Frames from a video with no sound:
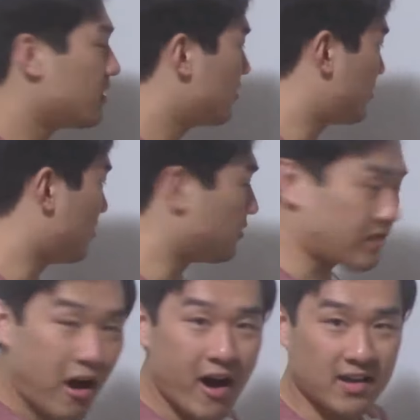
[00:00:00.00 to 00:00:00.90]
So
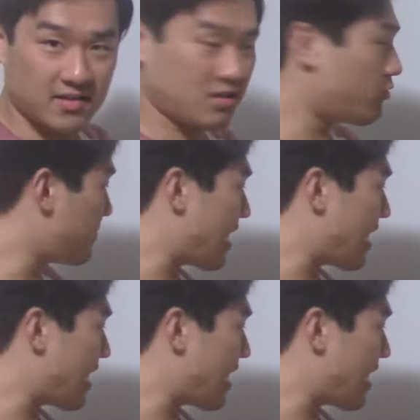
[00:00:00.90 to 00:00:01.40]
now I can say it would be